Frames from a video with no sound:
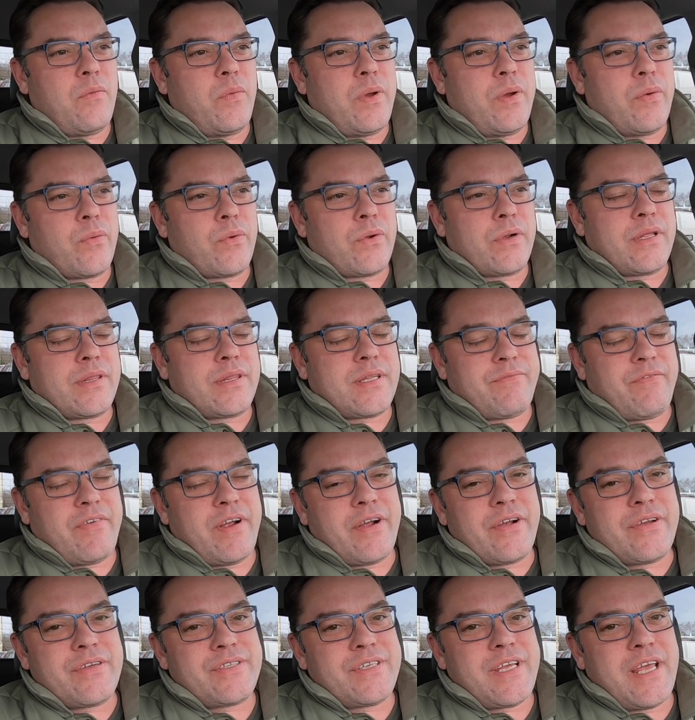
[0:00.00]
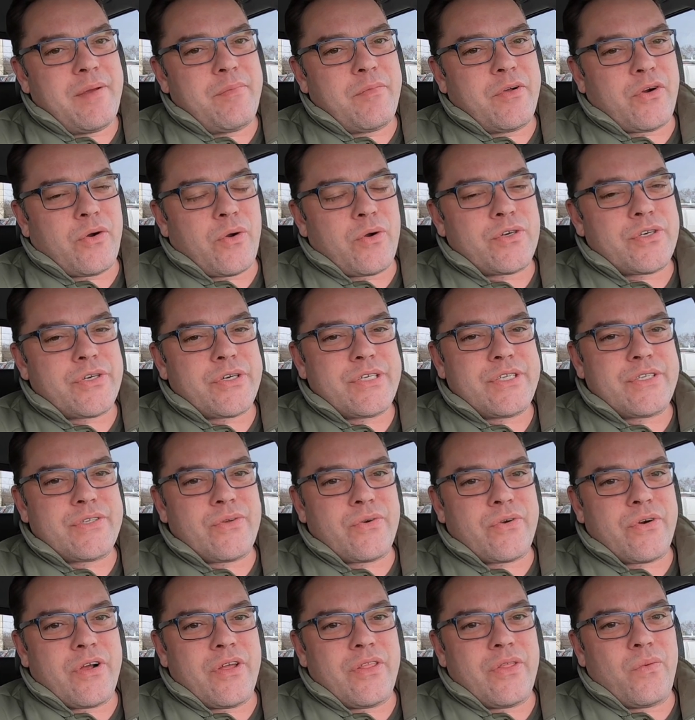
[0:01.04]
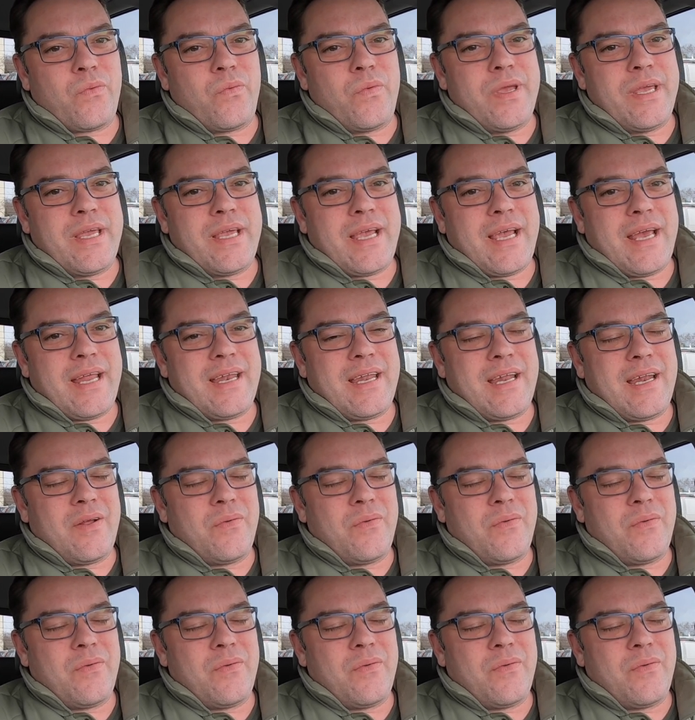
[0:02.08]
We were at the very same grocery store on the weekend,